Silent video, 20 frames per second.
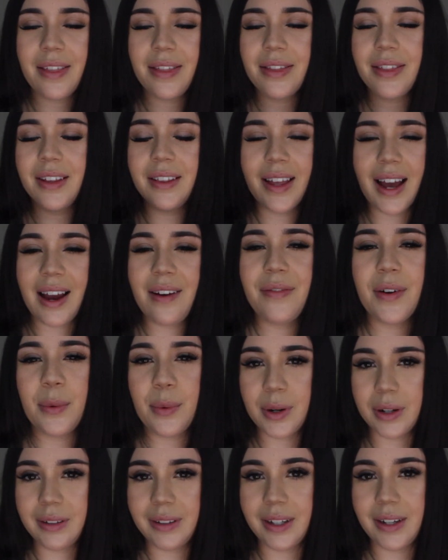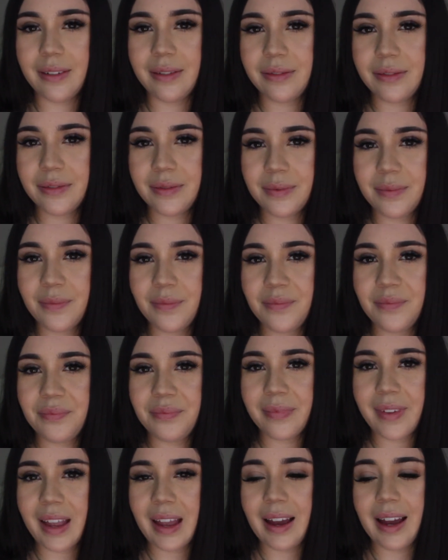the life I want to live.
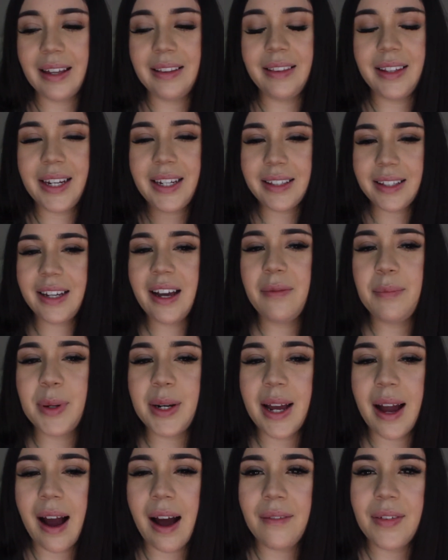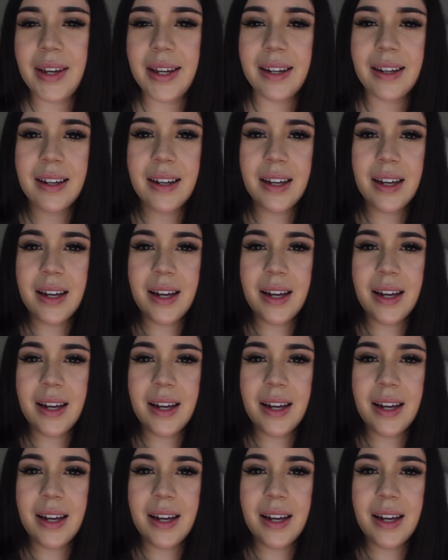And lately I've been having